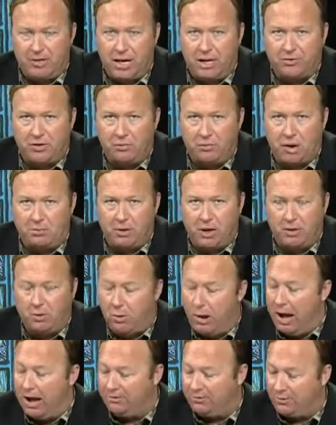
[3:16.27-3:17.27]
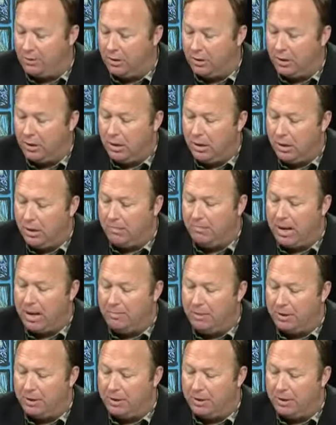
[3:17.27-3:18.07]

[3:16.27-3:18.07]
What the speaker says: It's actually run by the West, by